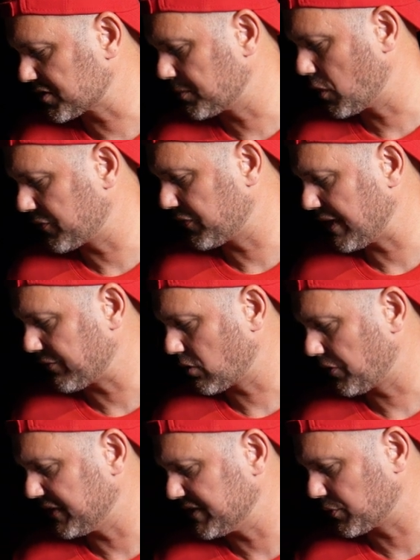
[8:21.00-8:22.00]
smoke flavor
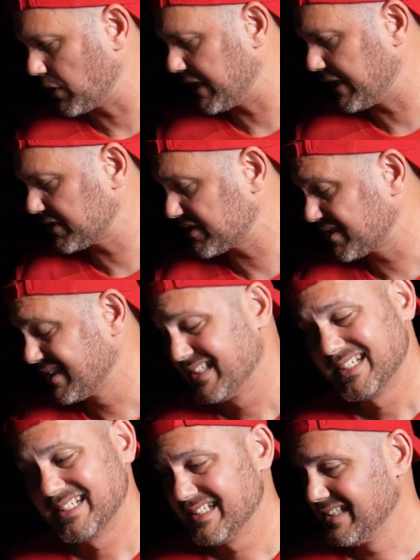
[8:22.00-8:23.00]
on these wings,
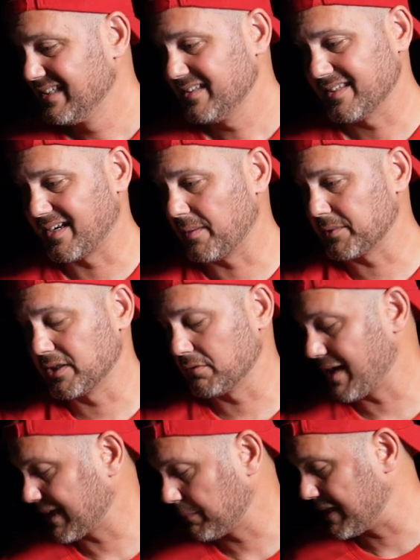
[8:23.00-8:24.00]
then I'm gonna
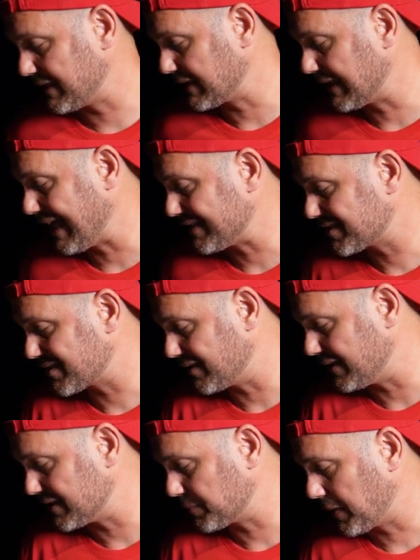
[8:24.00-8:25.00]
recommend against
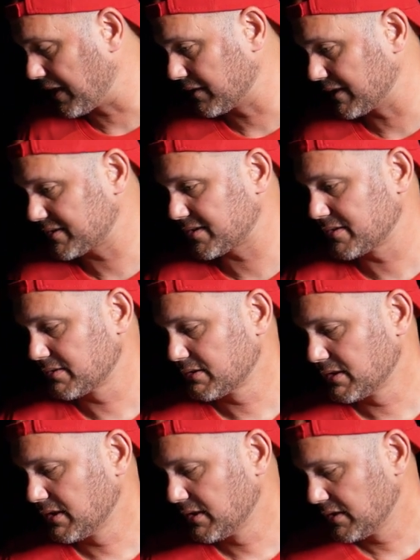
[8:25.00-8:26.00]
these pellets,
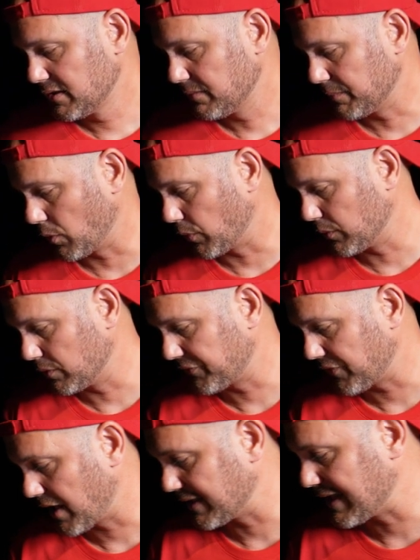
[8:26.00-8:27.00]
but we will
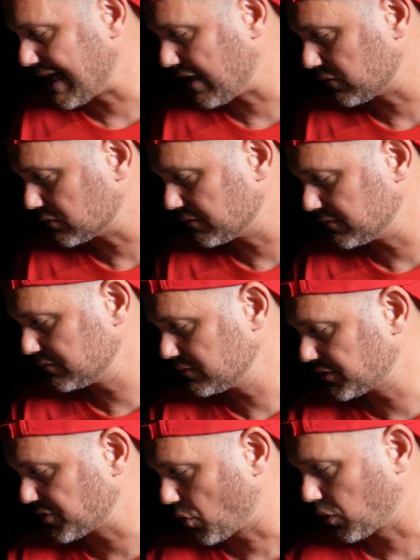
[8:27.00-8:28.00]
find out
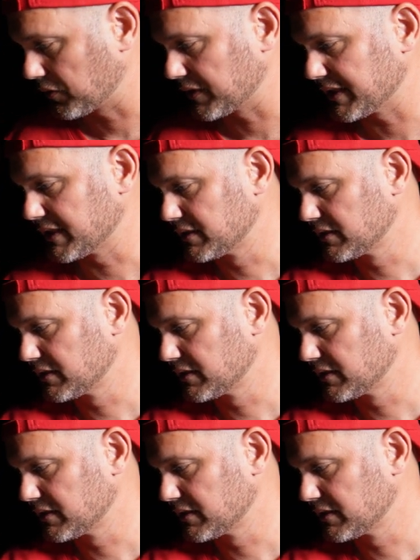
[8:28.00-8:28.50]
shortly.